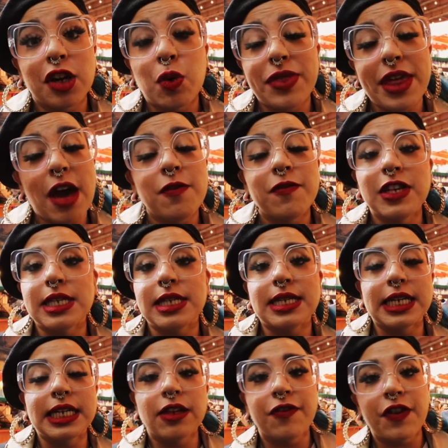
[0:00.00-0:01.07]
without
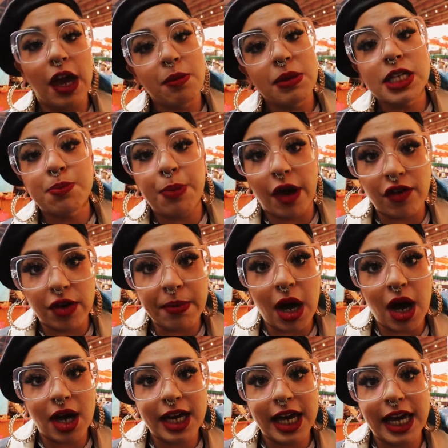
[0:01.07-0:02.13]
visiting the famous Borough
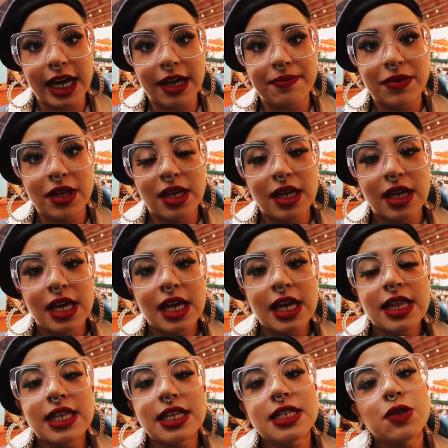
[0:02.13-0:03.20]
Market.
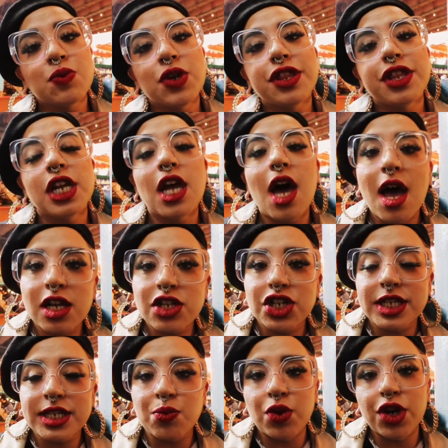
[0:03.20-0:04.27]
This is one of the
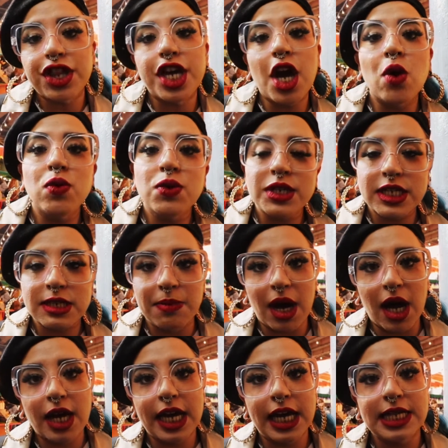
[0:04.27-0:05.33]
largest and one of the oldest
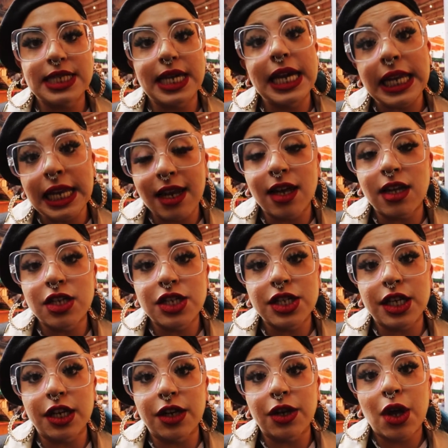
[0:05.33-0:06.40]
markets in
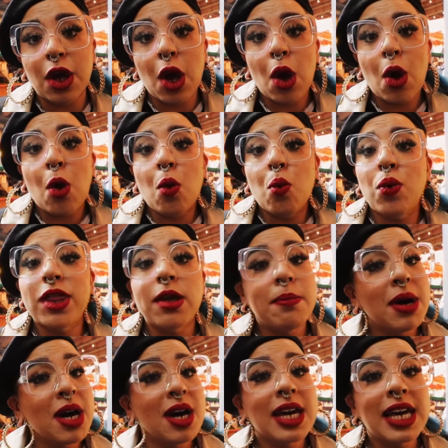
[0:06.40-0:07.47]
London, with a
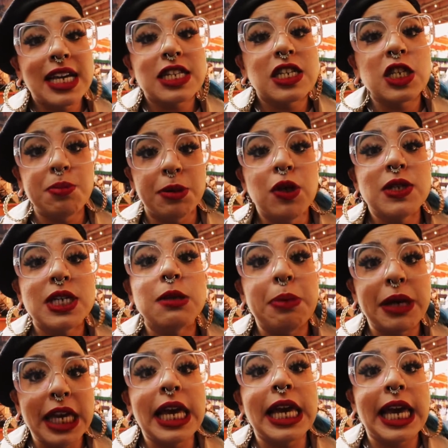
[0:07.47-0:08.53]
market disputed
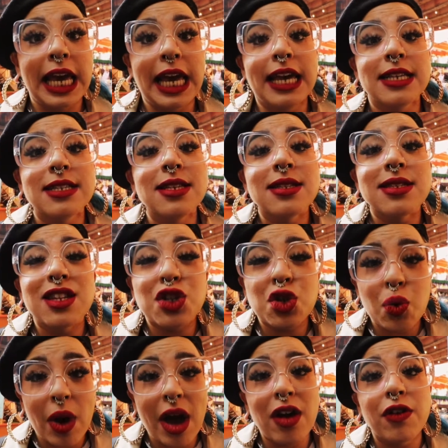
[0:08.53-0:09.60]
being here since the
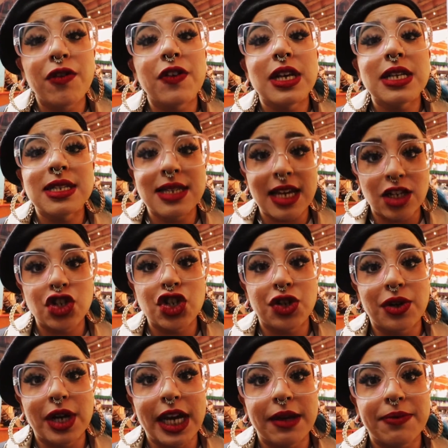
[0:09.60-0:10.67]
12th
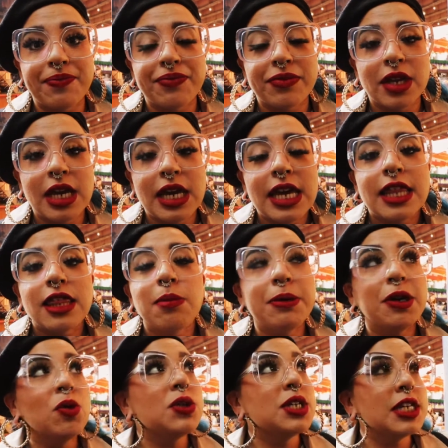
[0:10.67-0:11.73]
century. The
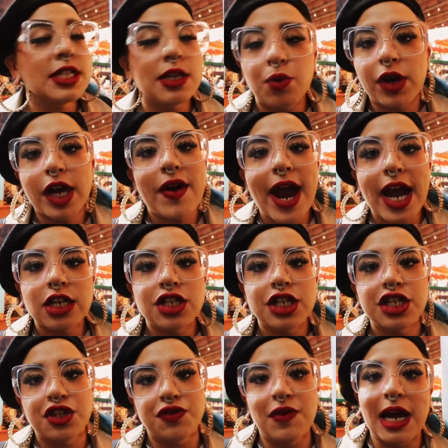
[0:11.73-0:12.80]
buildings that we are actually
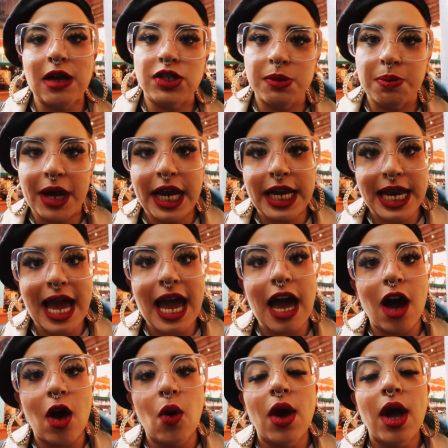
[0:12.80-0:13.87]
surrounded by
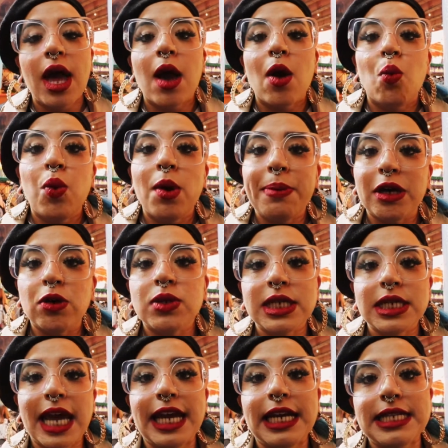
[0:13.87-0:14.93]
now were built
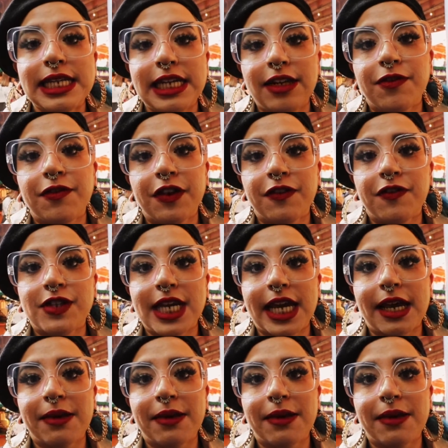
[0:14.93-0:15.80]
in 1850,